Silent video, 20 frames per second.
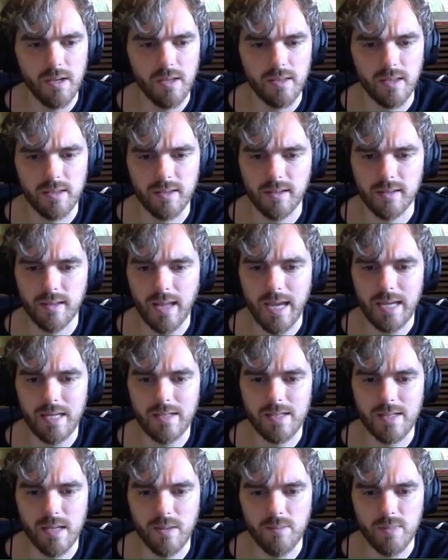that the
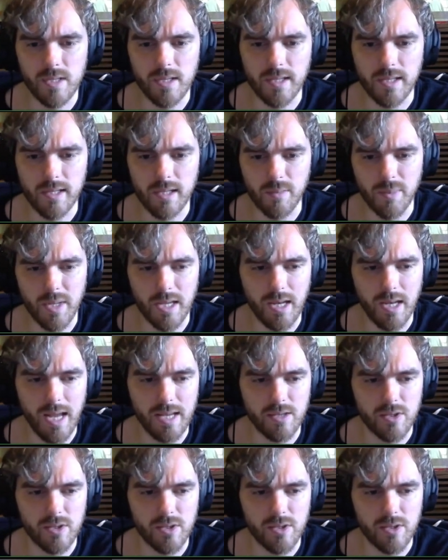light dims a little bit as